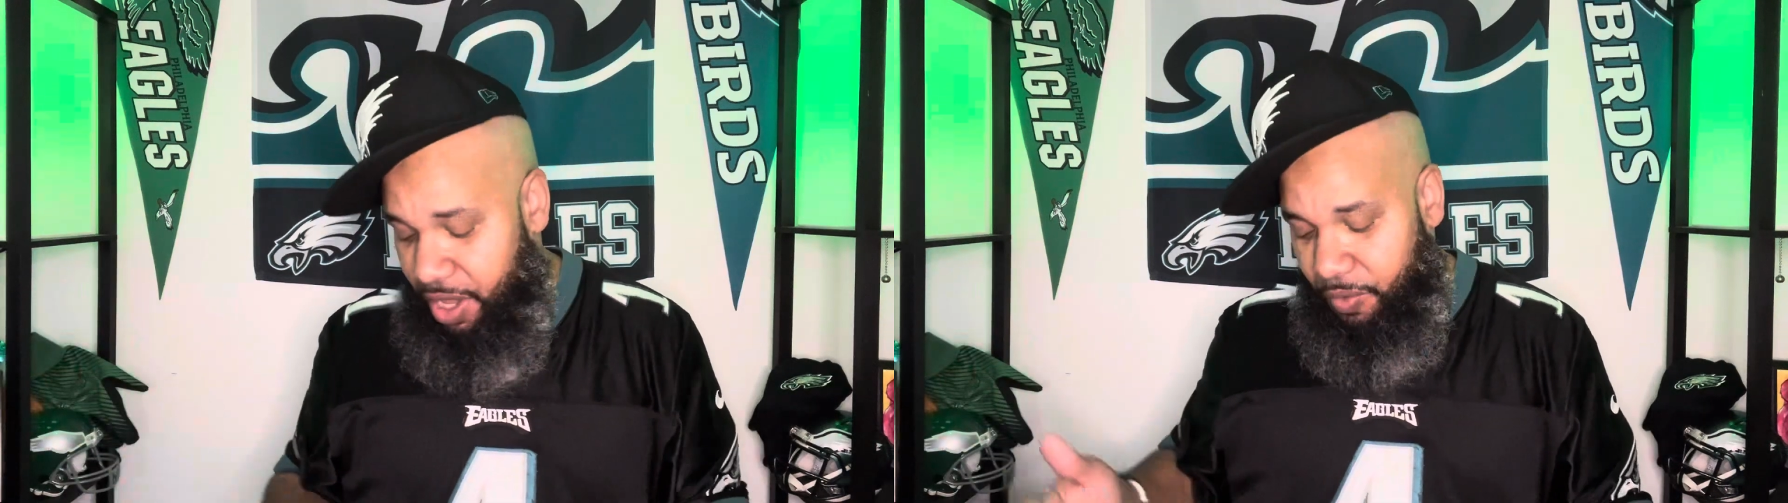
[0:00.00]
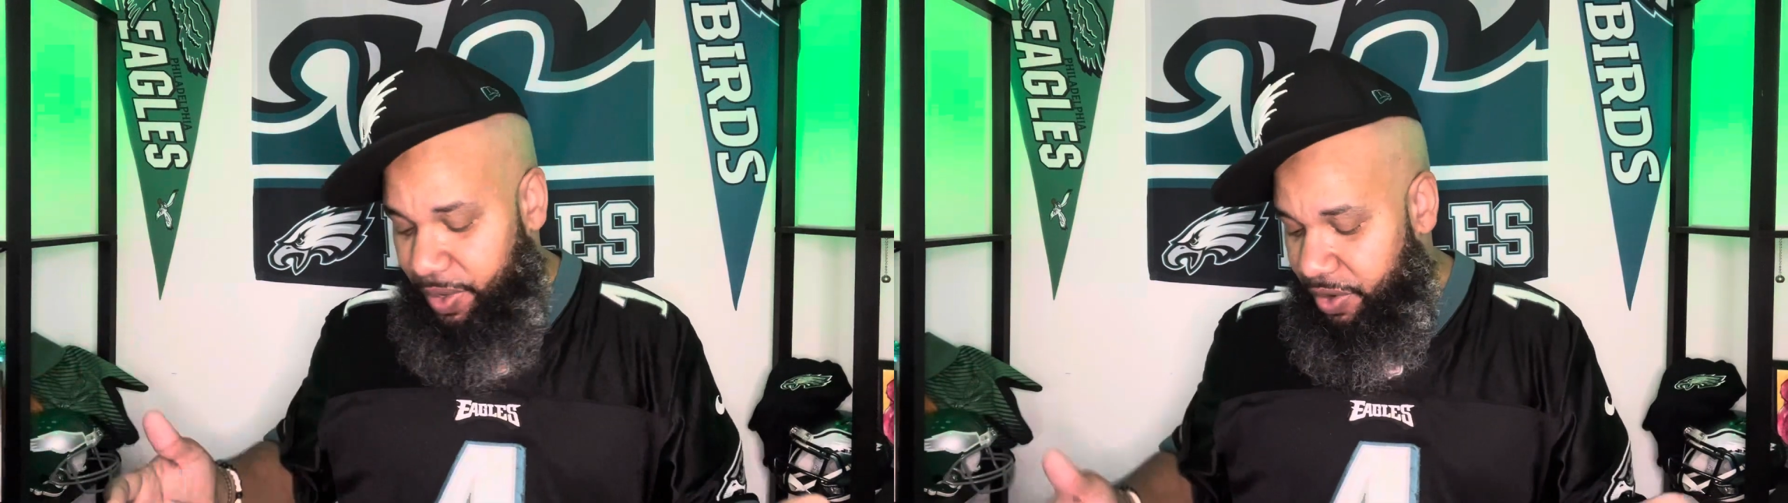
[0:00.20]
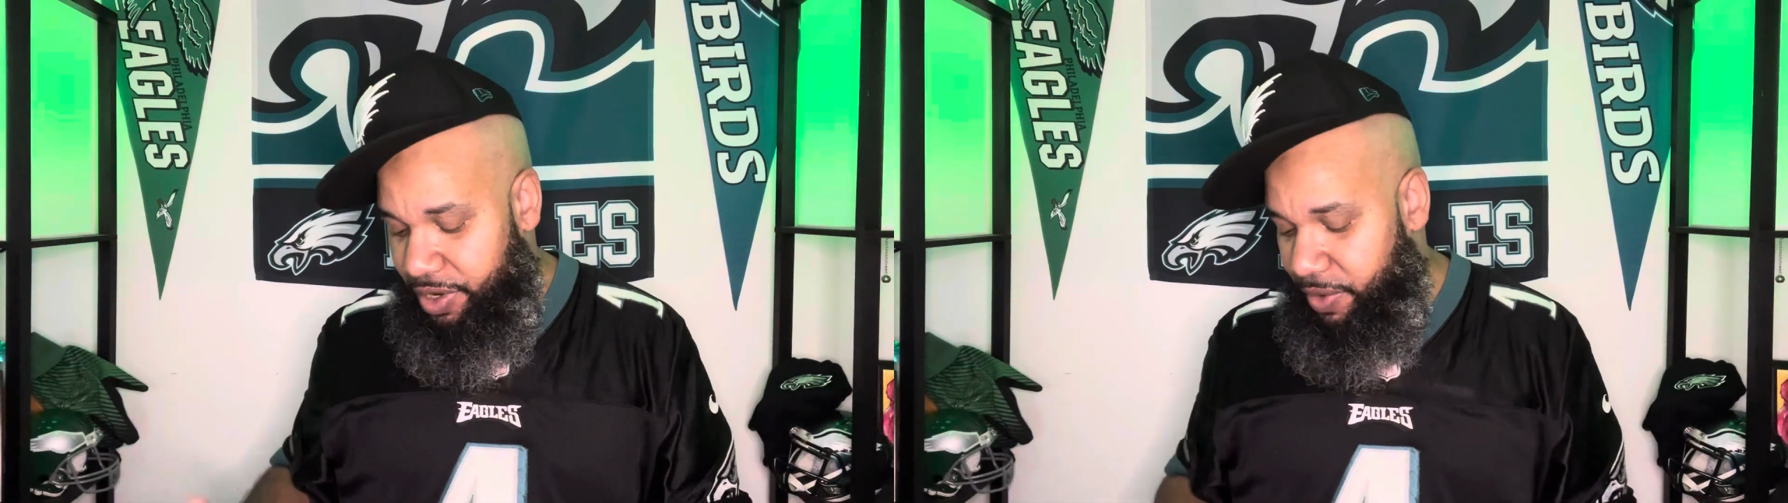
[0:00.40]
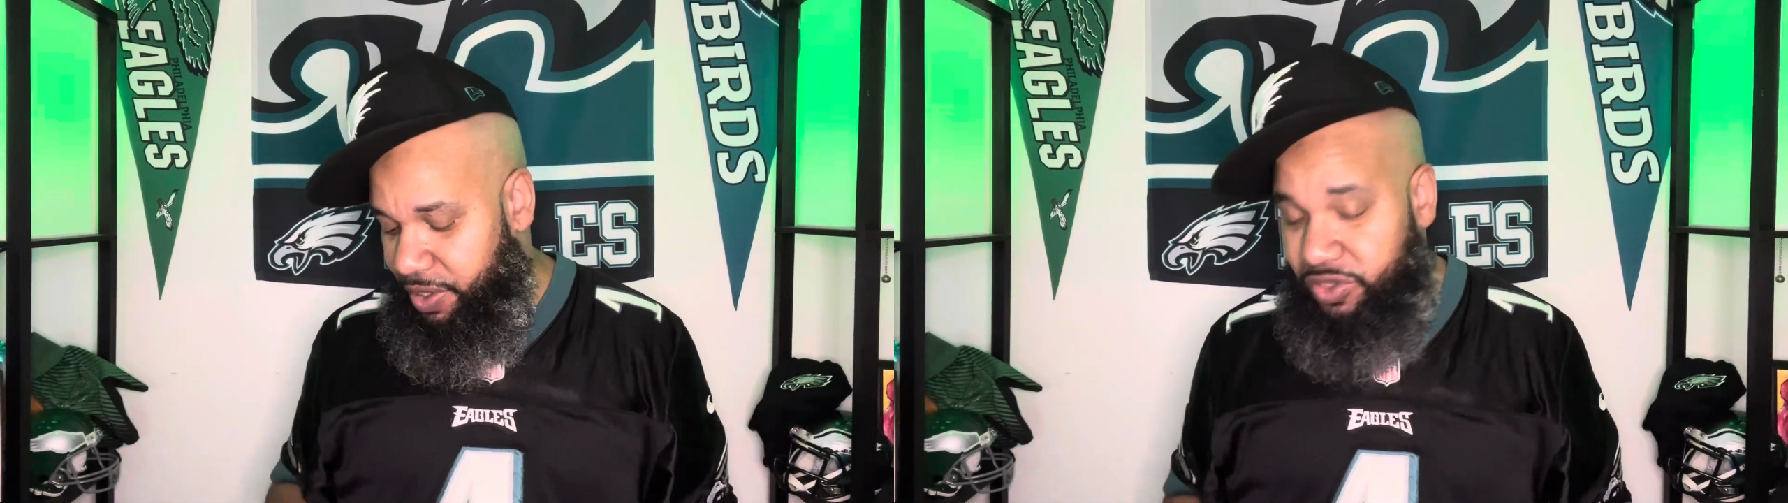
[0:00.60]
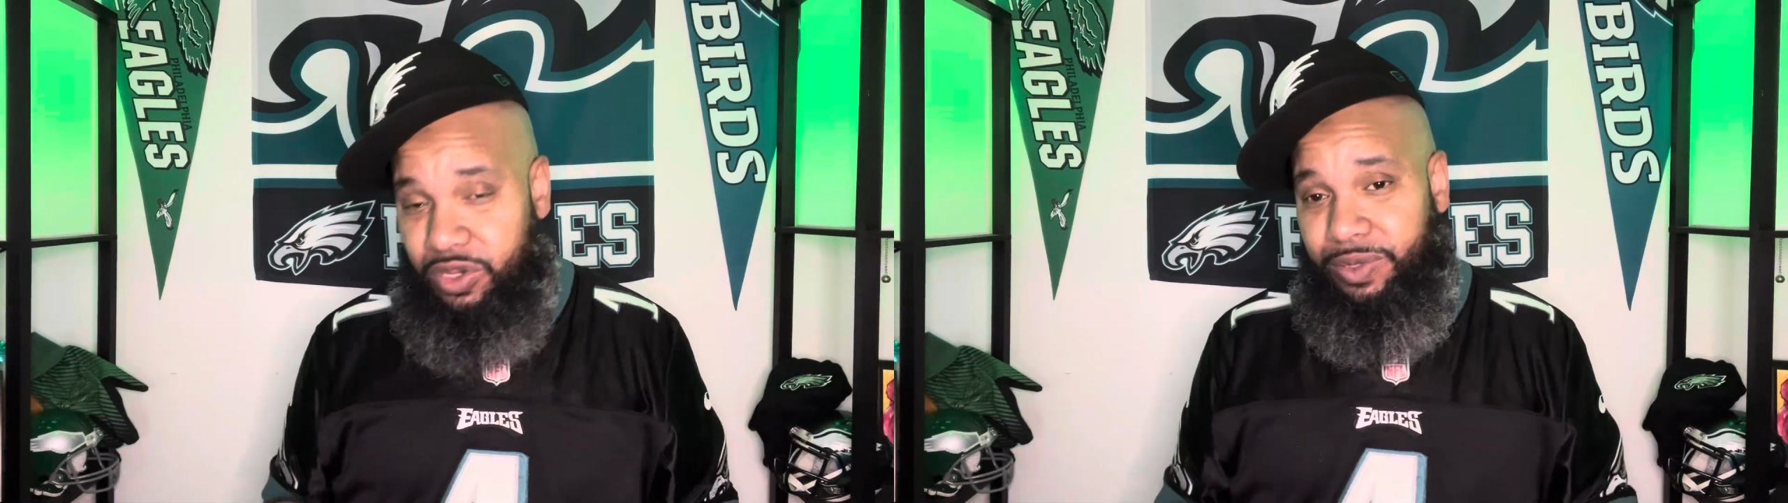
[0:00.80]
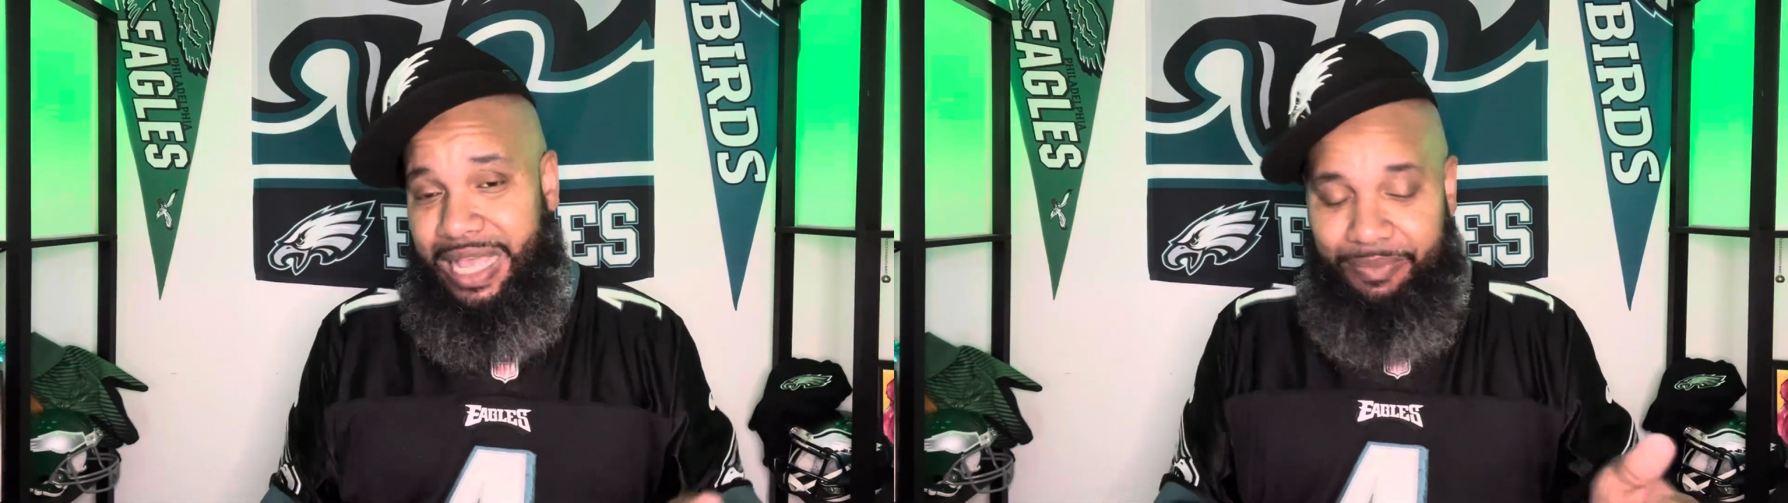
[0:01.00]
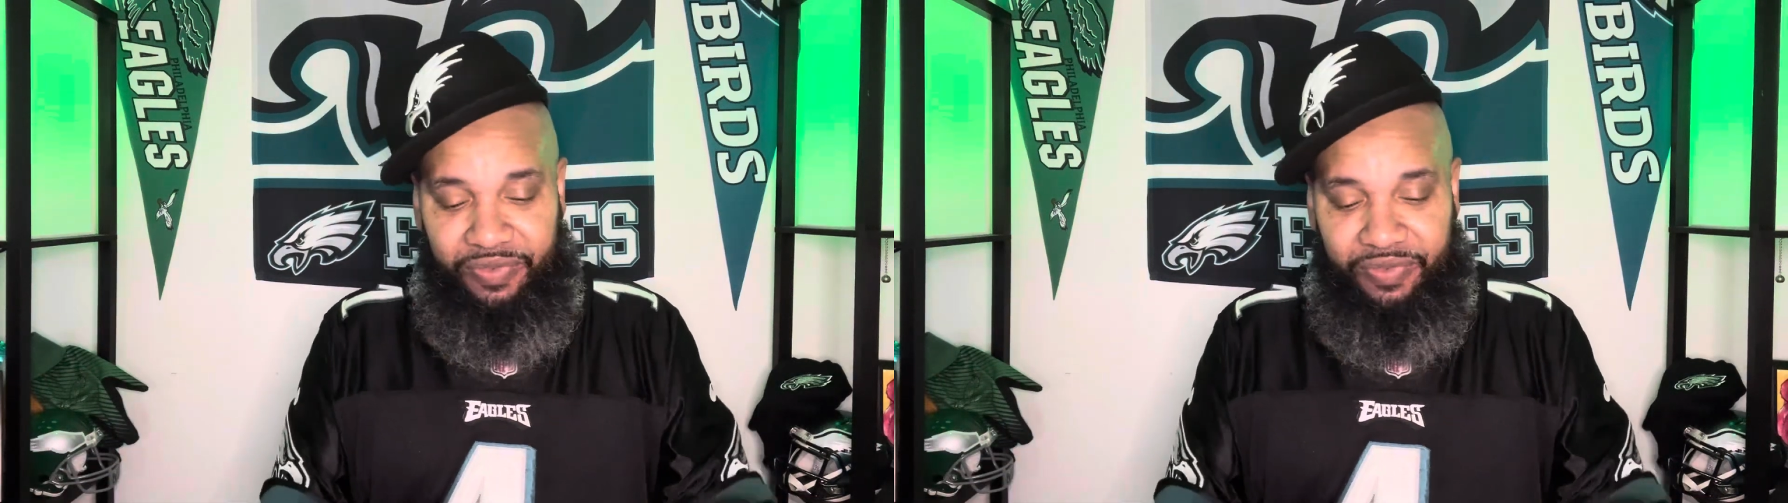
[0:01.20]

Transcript: We don't know what goes on with that,